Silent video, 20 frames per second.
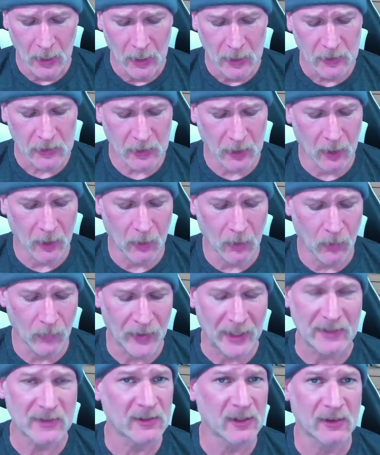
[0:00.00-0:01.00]
So
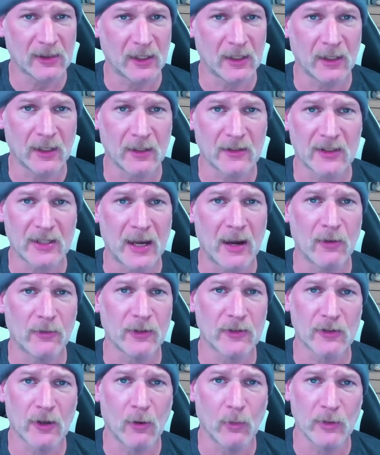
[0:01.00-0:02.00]
that's the thing. Sound
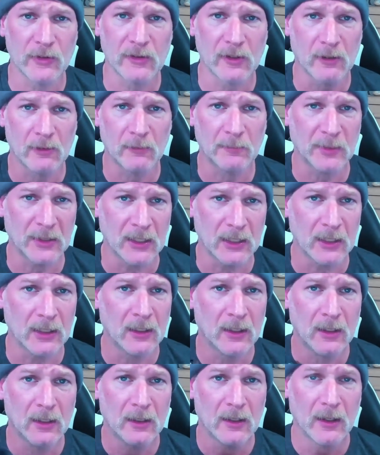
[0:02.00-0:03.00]
is always going to be
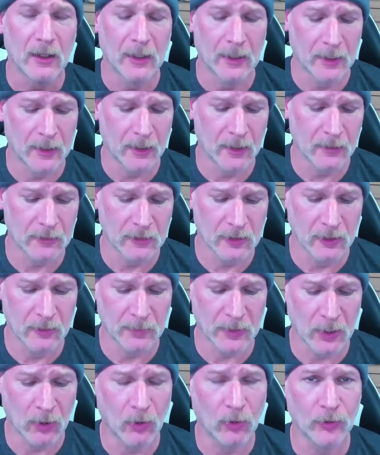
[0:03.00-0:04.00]
to the
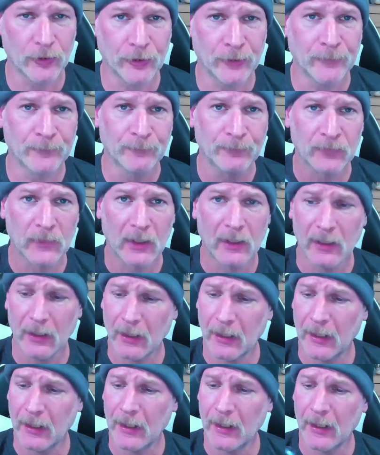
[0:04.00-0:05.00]
beholder.
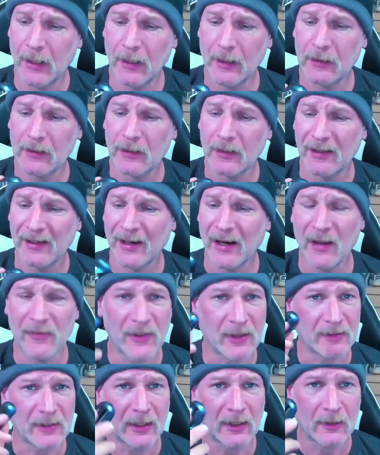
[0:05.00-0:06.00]
And I
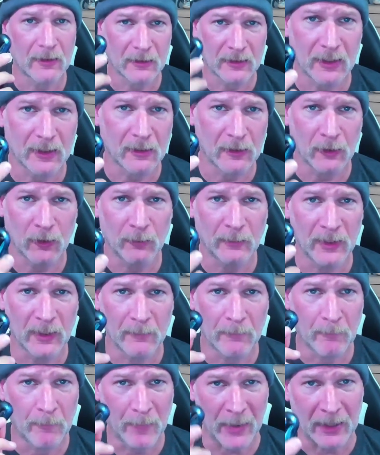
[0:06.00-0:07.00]
think they could have a little
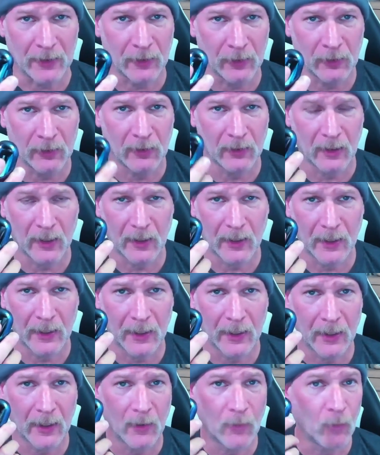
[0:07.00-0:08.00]
bit better
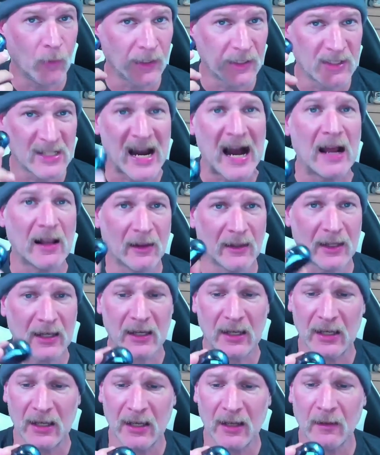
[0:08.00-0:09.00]
when dialing
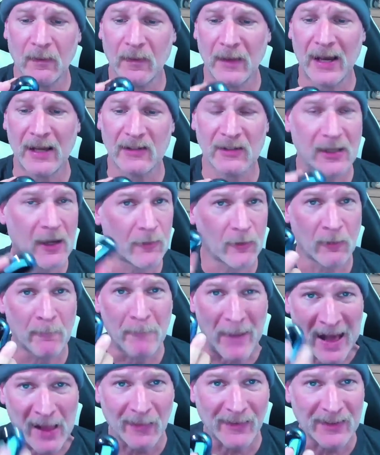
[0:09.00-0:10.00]
in that sound or
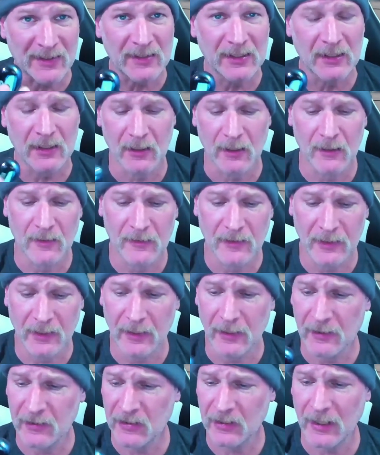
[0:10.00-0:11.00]
balancing
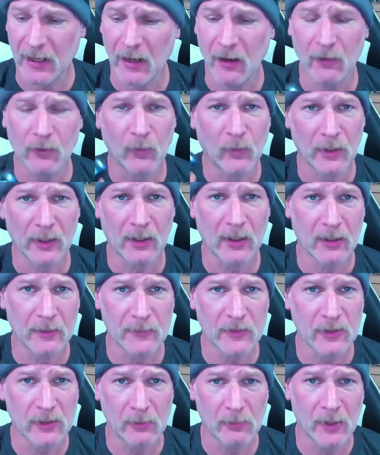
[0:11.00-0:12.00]
the sound when it
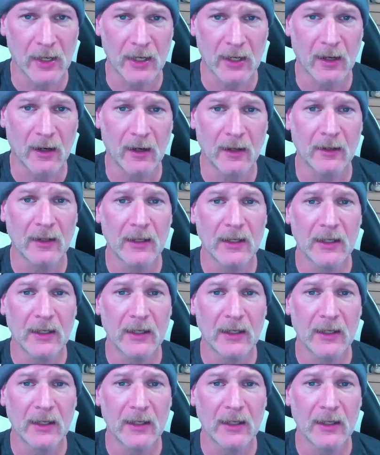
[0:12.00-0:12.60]
comes to the Raycon